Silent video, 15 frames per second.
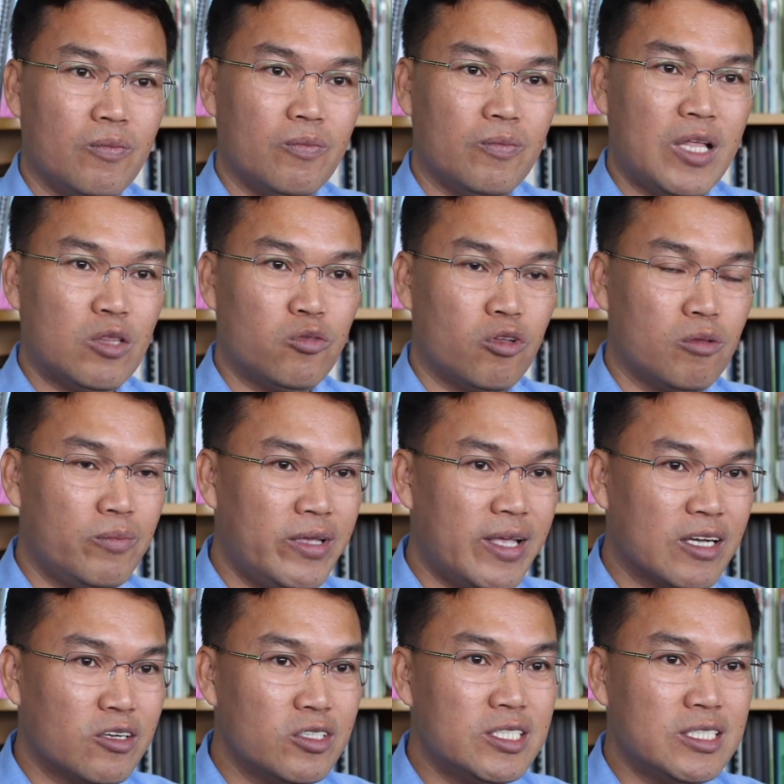that would be
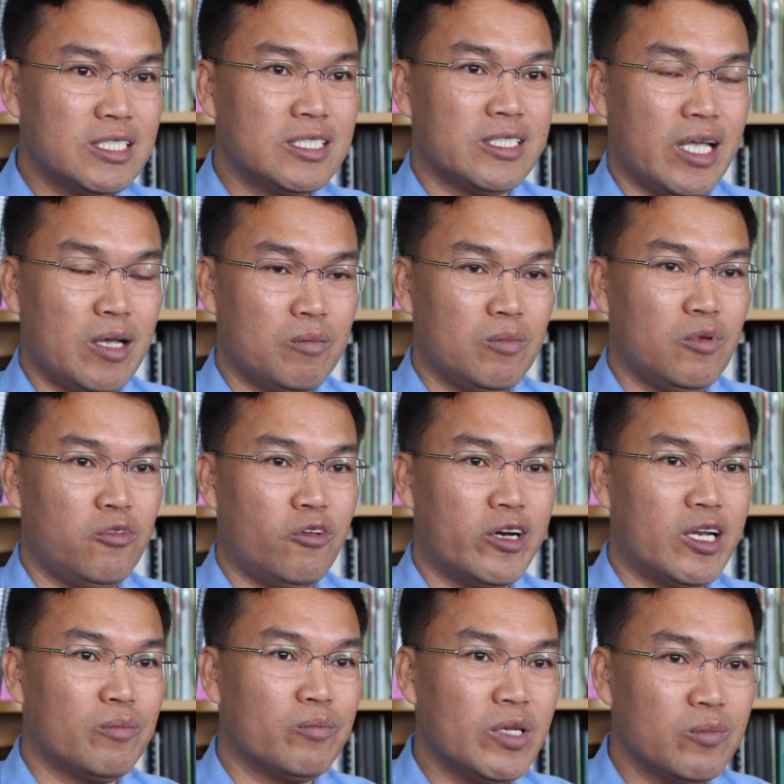a good system for
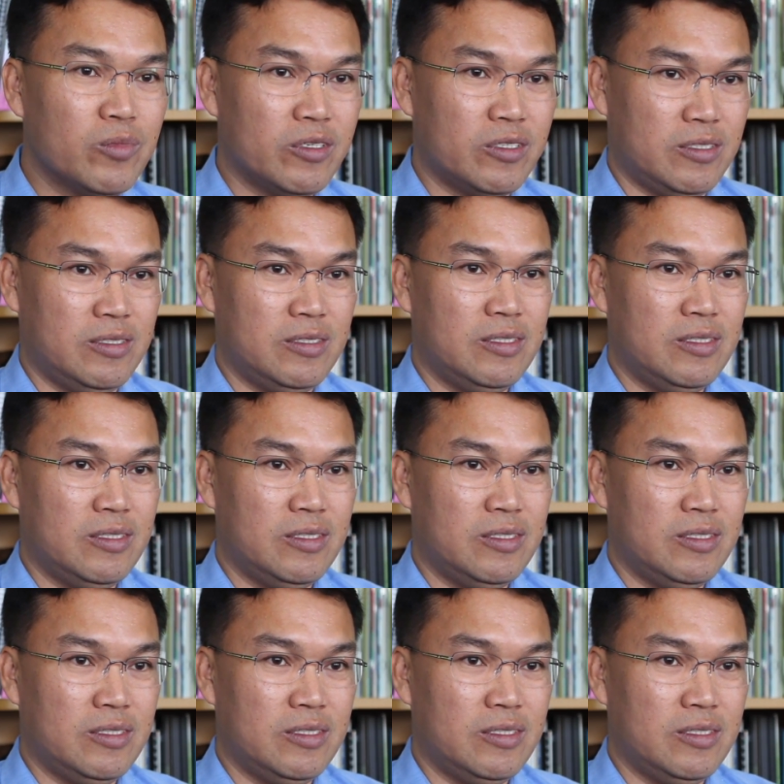the people.